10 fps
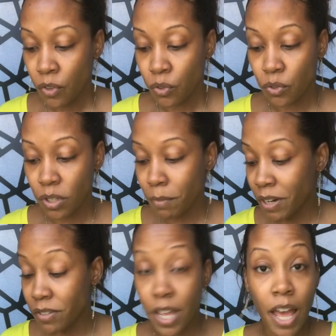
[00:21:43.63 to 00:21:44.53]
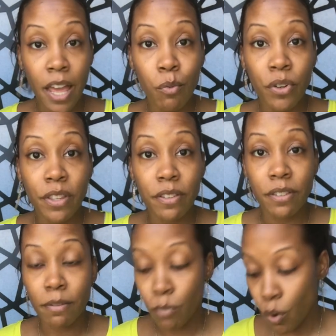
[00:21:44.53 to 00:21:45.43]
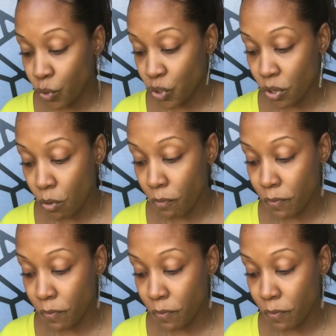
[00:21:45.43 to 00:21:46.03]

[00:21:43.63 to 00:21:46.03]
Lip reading: So it's only a matter of time where this emotional,